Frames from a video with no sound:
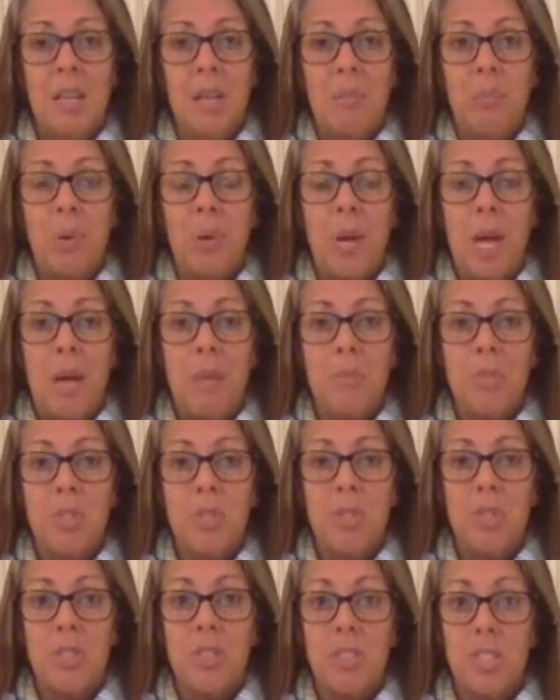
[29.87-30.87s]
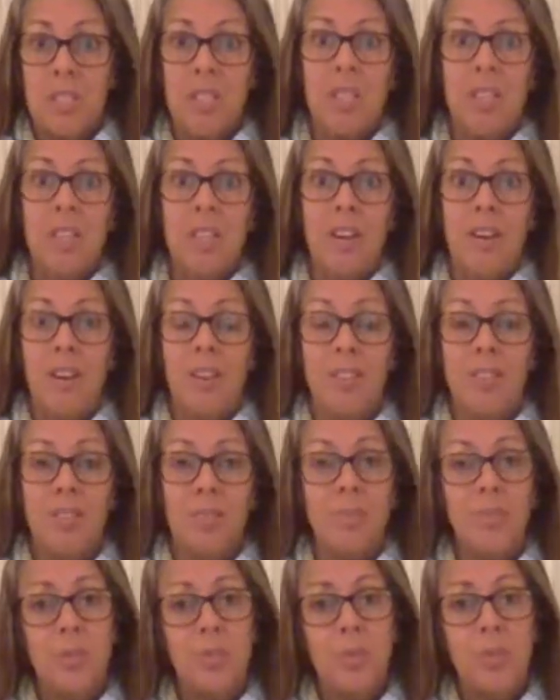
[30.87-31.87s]
Perhaps you're sitting on the
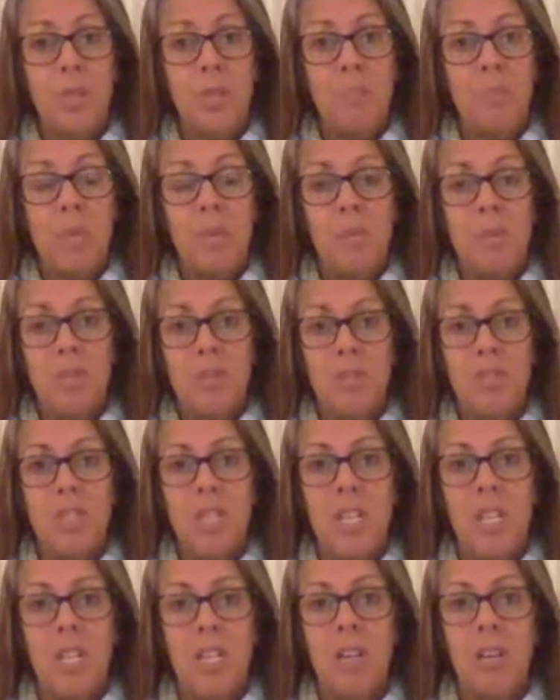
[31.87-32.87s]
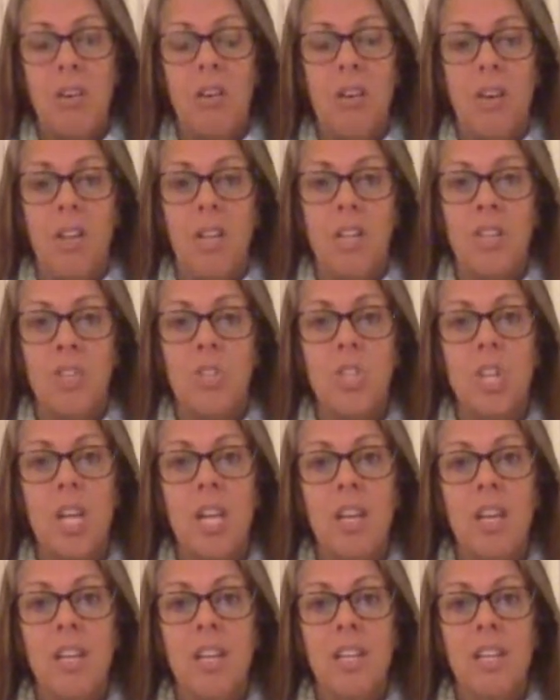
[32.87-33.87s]
floor, maybe you're sitting on a
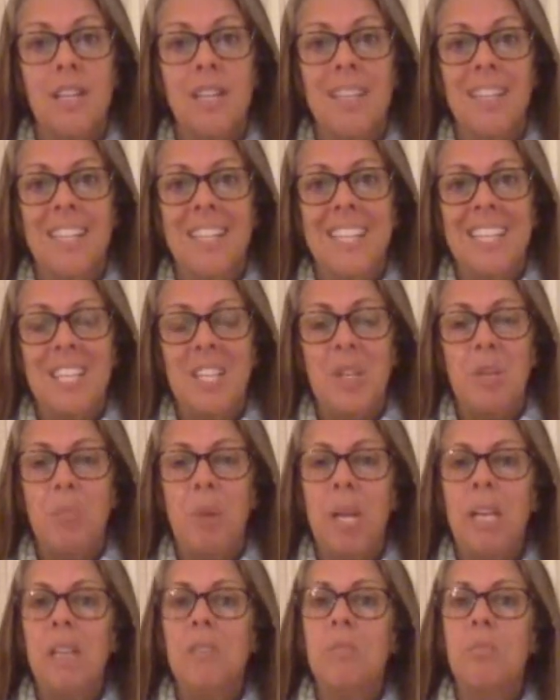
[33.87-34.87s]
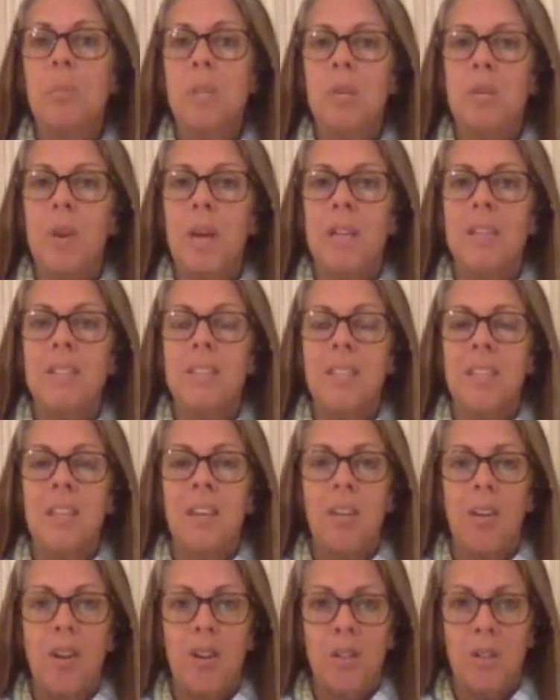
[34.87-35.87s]
chair. You might even be
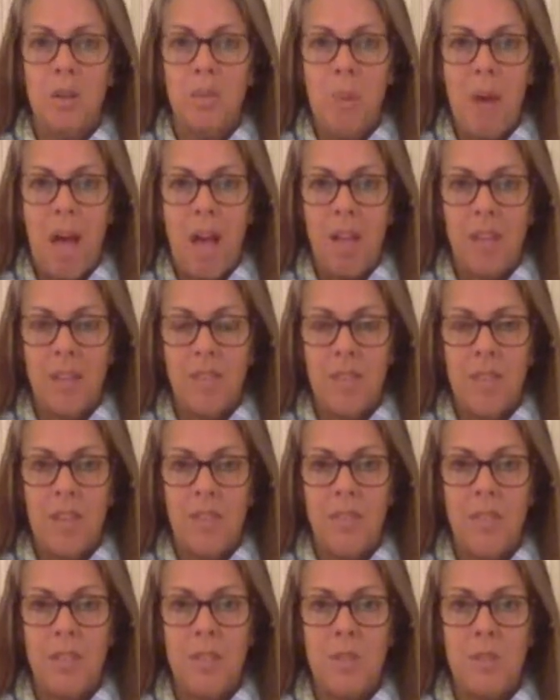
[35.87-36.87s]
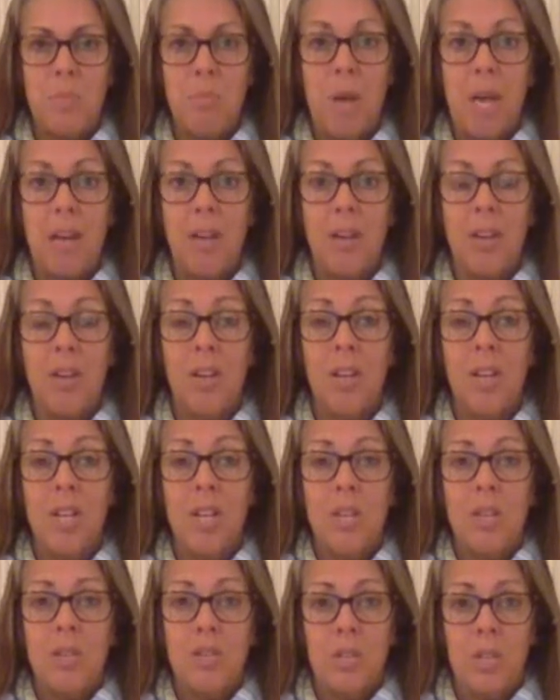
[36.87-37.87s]
resting on your back if that feels better
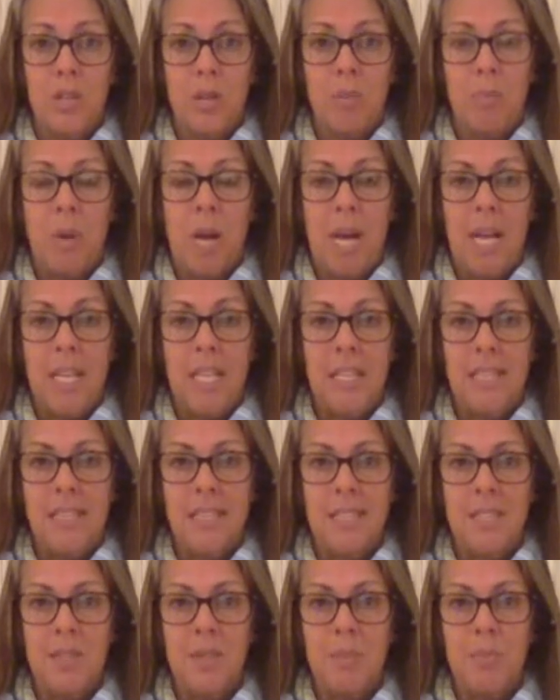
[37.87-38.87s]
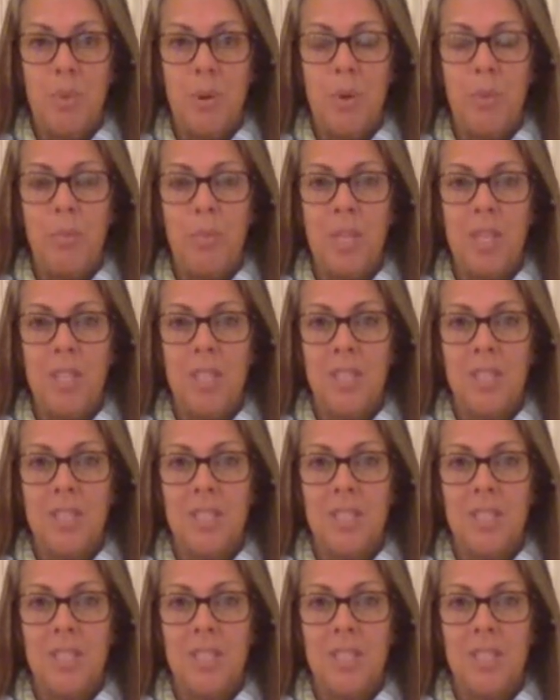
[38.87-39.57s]
to your body in this moment.